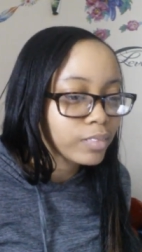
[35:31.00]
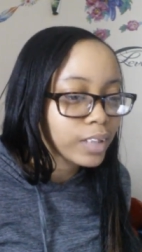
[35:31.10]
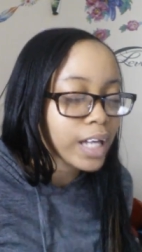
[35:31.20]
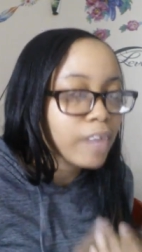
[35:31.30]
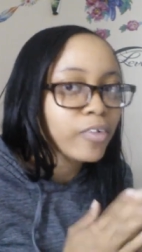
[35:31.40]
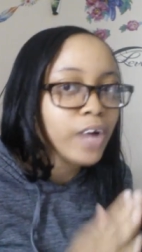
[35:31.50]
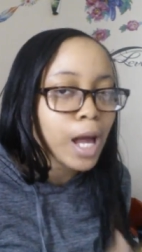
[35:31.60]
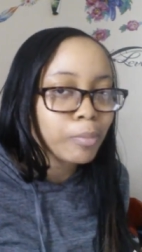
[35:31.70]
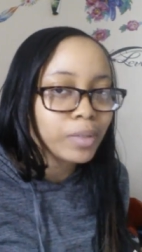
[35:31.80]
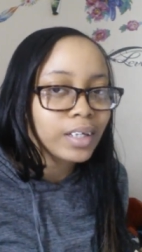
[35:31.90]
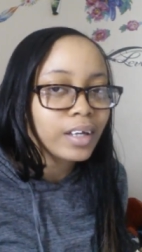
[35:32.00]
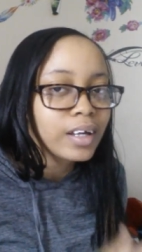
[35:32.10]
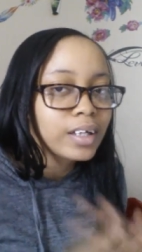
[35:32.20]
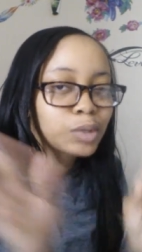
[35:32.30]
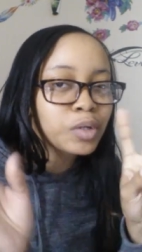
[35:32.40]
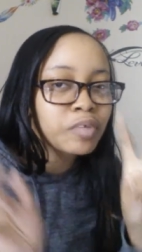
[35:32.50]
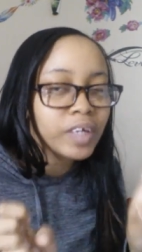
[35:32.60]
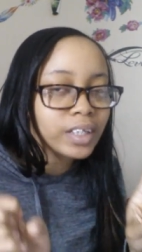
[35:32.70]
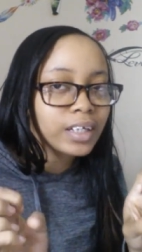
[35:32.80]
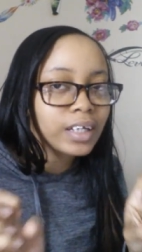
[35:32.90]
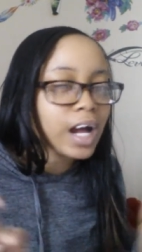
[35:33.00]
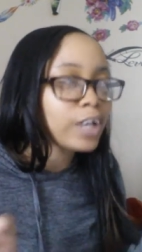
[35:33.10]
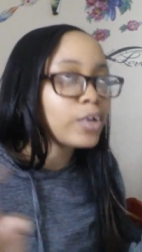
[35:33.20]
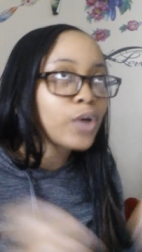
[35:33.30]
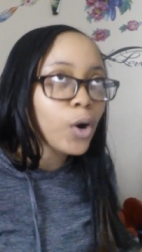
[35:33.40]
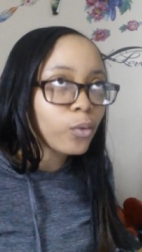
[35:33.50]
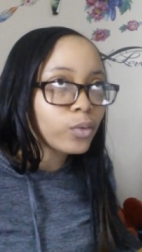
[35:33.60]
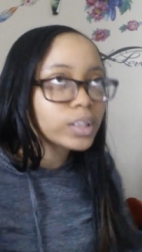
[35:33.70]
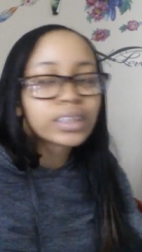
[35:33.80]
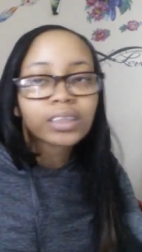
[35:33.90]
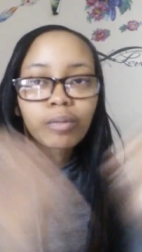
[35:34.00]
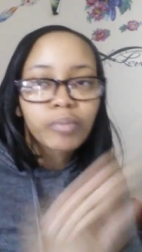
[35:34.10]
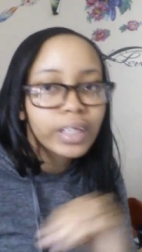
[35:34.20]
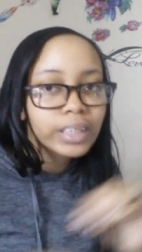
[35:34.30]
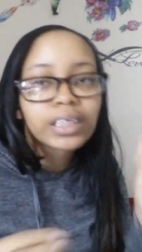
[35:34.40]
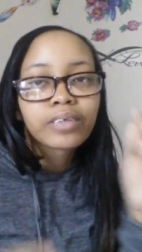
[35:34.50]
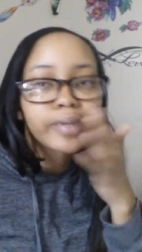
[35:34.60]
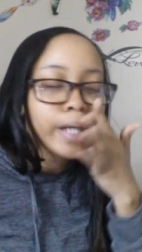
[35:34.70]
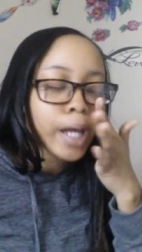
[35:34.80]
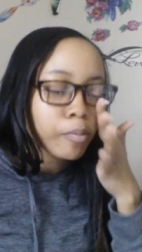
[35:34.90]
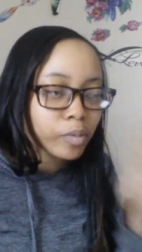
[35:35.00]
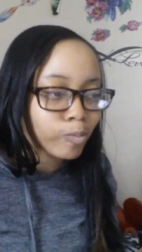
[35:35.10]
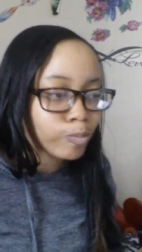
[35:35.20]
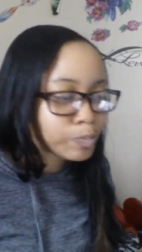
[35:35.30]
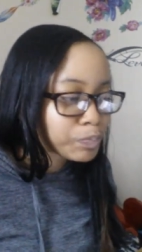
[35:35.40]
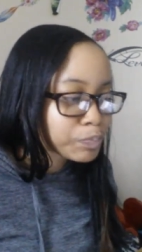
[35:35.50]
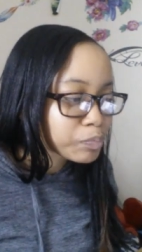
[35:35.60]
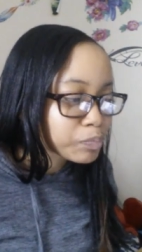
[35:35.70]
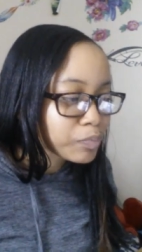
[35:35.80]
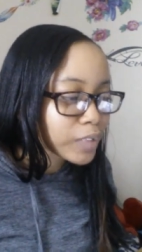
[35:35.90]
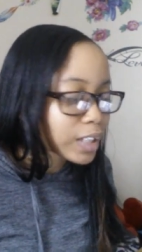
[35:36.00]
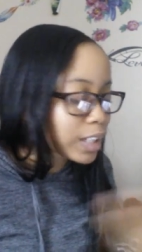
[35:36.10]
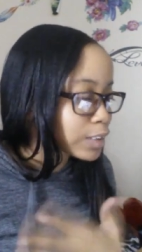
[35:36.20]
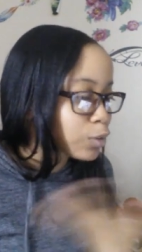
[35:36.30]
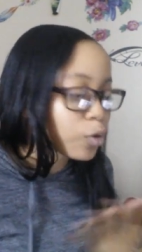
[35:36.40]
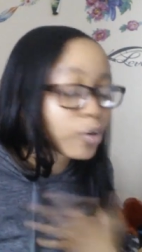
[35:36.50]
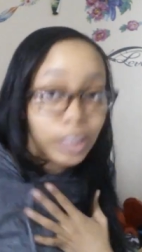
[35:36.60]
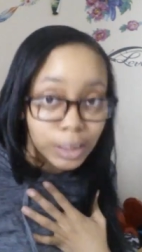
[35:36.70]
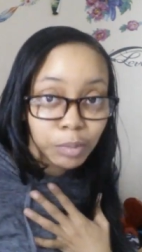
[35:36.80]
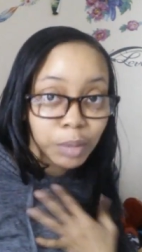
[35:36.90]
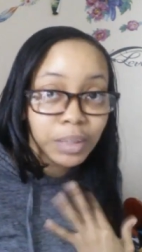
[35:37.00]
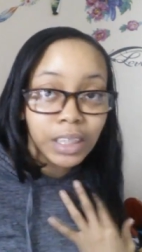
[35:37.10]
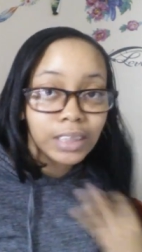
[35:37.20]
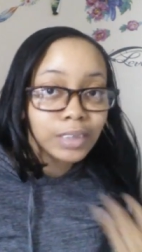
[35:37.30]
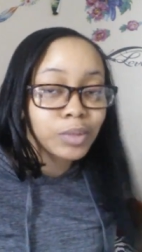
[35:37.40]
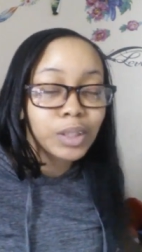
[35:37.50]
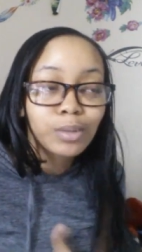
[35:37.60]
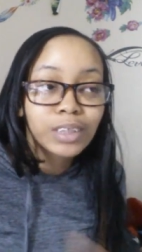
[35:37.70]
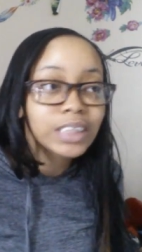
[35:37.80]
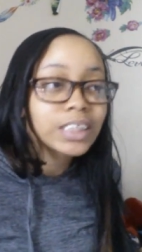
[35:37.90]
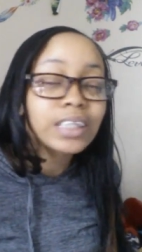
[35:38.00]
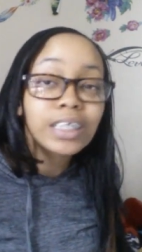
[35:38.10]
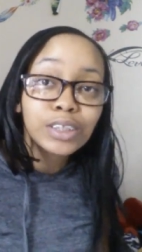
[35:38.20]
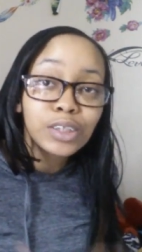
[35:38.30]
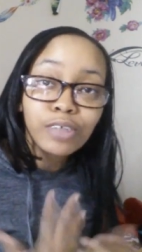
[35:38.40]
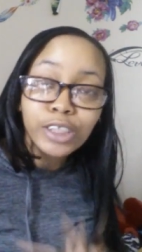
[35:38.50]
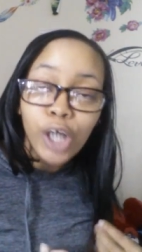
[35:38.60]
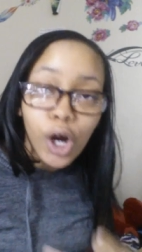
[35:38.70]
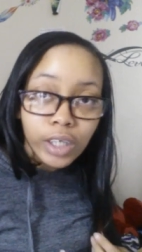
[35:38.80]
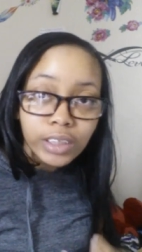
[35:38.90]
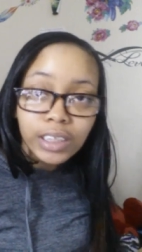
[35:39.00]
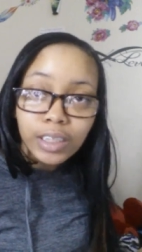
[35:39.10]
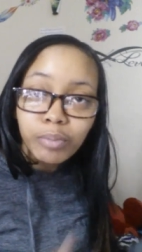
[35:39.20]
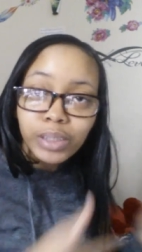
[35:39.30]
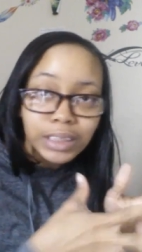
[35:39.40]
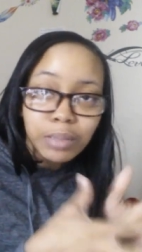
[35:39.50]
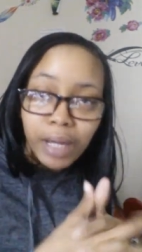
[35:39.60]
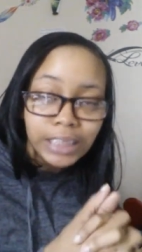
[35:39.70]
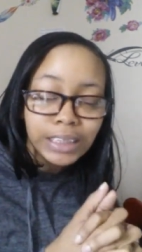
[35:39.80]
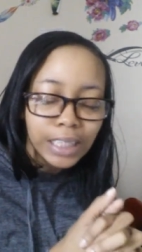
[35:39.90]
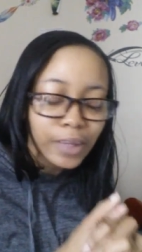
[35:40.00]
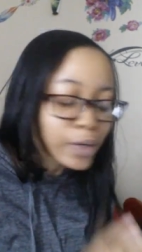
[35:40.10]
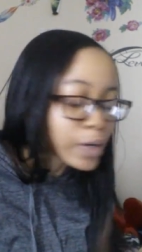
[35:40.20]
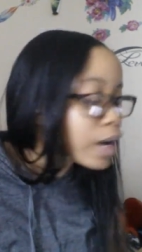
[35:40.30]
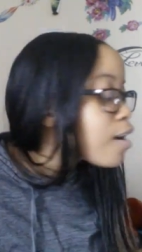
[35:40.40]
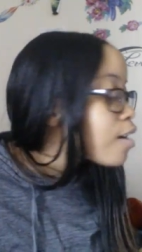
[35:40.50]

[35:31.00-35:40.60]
they have their happy sort of ending. I know something is getting ready to happen. That's gonna crush me because we know Tessa likes to crush hearts and then puts them back together.